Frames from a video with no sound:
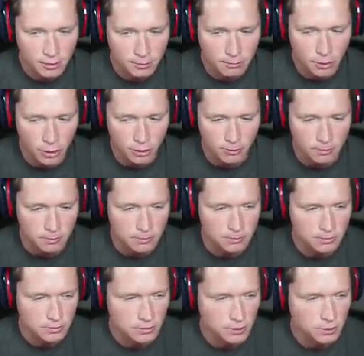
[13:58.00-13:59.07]
Boom.
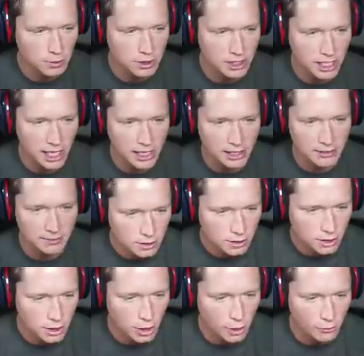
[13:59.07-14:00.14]
We got it.
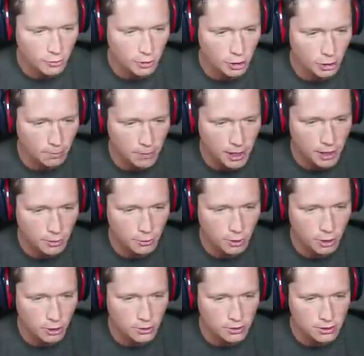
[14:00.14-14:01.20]
Going to go for a little pick and
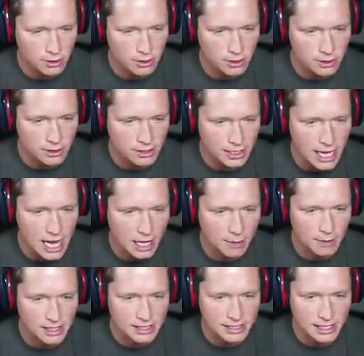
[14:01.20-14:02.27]
roll.
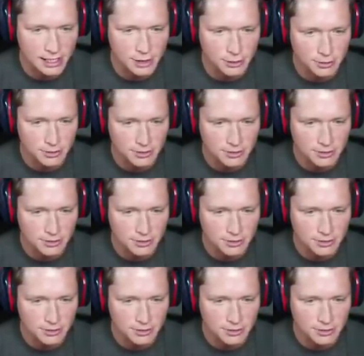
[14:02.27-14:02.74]
Siakam, I see you.